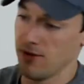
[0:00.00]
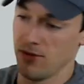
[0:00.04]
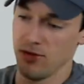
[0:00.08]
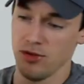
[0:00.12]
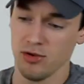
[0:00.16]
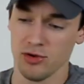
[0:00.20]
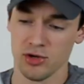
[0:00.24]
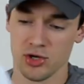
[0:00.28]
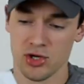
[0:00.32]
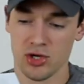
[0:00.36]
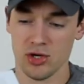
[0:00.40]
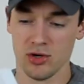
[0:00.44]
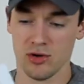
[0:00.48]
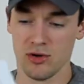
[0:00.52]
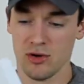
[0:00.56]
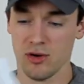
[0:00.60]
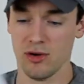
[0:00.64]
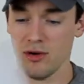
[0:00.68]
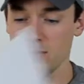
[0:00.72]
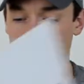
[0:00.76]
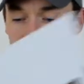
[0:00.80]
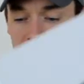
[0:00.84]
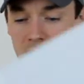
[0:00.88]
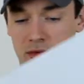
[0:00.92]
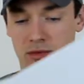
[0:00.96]
Not
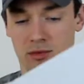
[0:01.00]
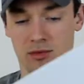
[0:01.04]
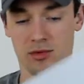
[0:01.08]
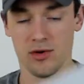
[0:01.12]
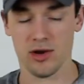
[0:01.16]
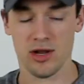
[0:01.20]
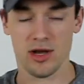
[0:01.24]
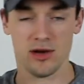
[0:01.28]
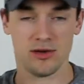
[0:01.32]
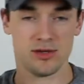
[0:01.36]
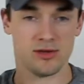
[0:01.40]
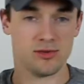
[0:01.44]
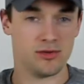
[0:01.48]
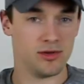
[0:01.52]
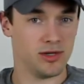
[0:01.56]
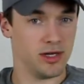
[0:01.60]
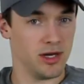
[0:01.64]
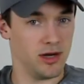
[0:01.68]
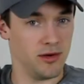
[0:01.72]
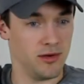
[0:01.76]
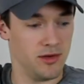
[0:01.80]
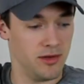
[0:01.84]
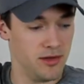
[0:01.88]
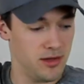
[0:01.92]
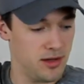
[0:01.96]
sure what else would
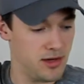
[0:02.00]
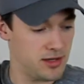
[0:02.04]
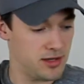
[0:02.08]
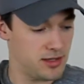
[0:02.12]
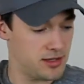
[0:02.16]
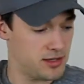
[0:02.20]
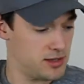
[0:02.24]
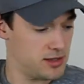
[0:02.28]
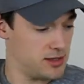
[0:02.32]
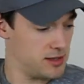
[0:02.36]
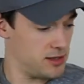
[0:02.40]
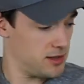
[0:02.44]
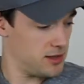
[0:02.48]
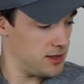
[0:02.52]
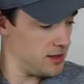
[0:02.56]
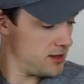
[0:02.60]
go in this.